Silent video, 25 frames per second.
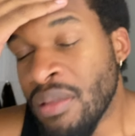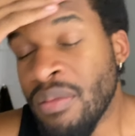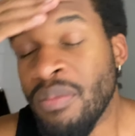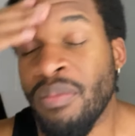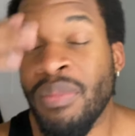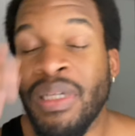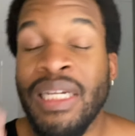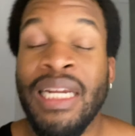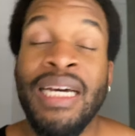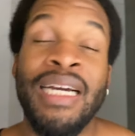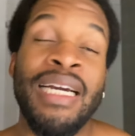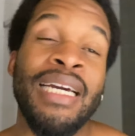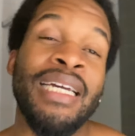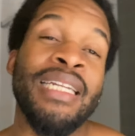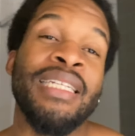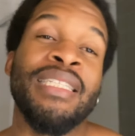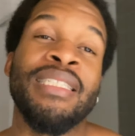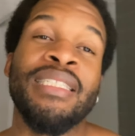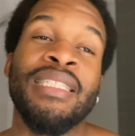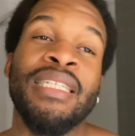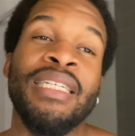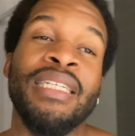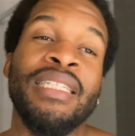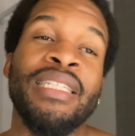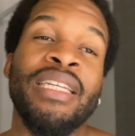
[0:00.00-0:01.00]
But I gotta
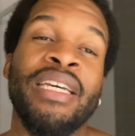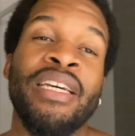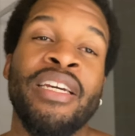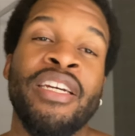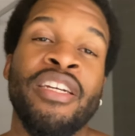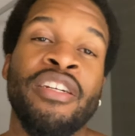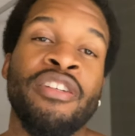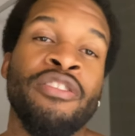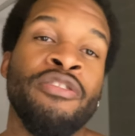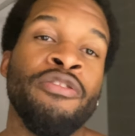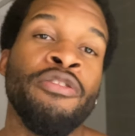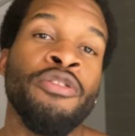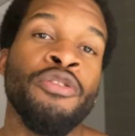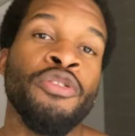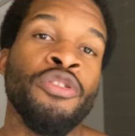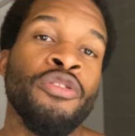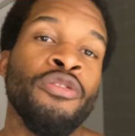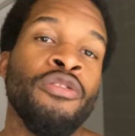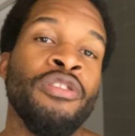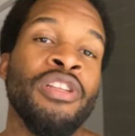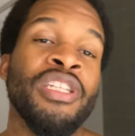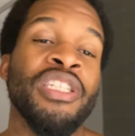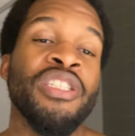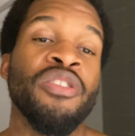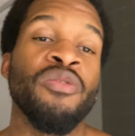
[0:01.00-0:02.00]
say, the hair growth
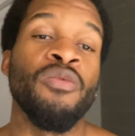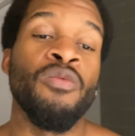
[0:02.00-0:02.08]
oil is